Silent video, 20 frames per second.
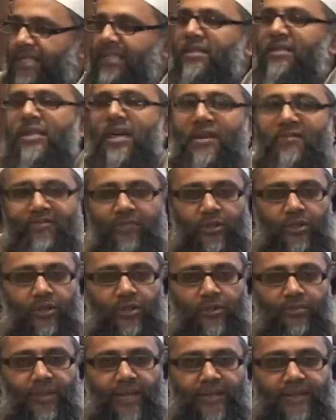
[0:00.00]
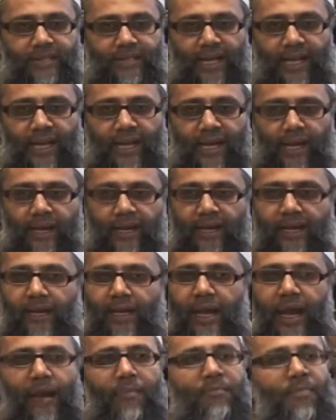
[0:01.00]
sin, therefore your blood is halal.
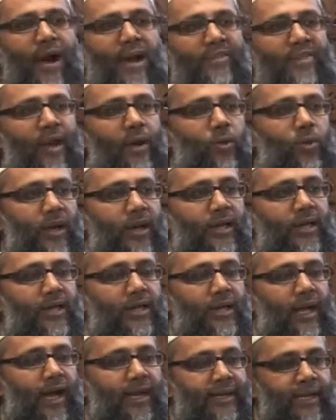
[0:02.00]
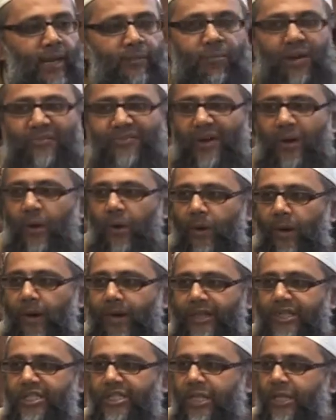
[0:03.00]
And by that way, a number of the
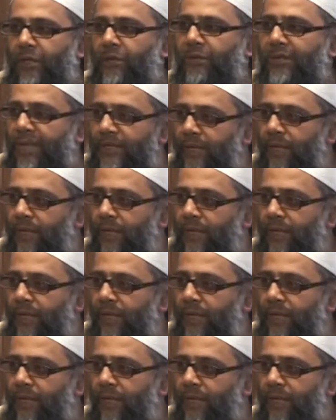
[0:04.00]
Khawarij killed